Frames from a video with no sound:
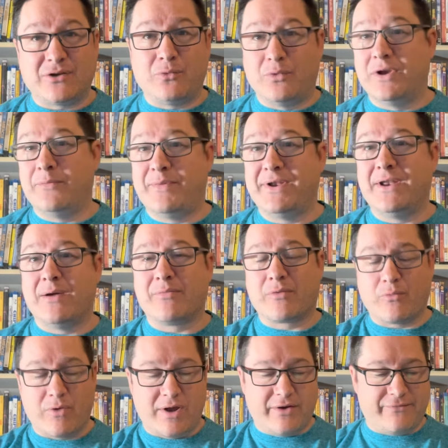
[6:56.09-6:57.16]
would have been number
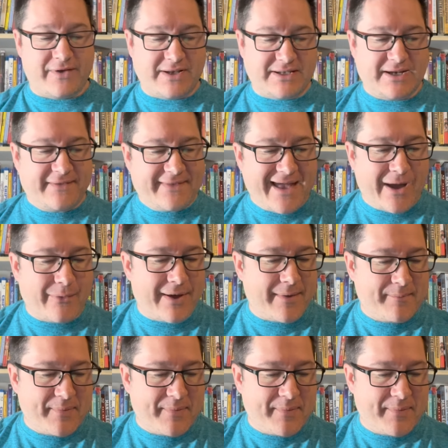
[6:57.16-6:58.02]
one if I did it that way.